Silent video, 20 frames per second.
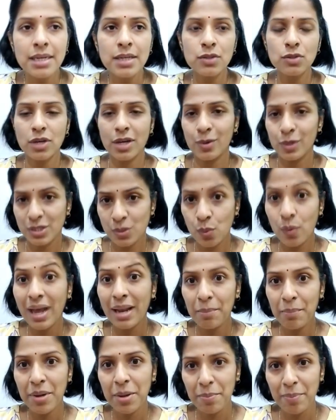so I was
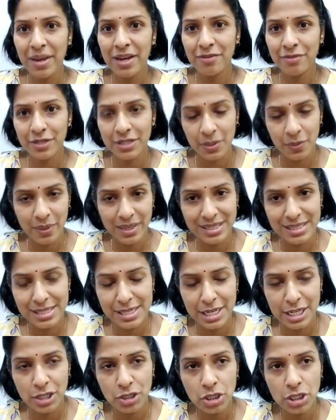well prepared for the
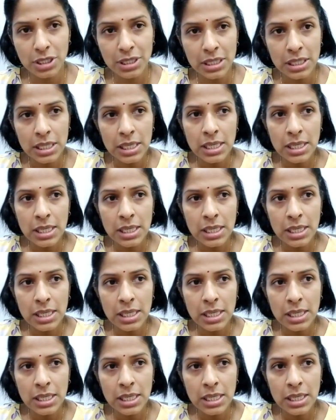vaccination.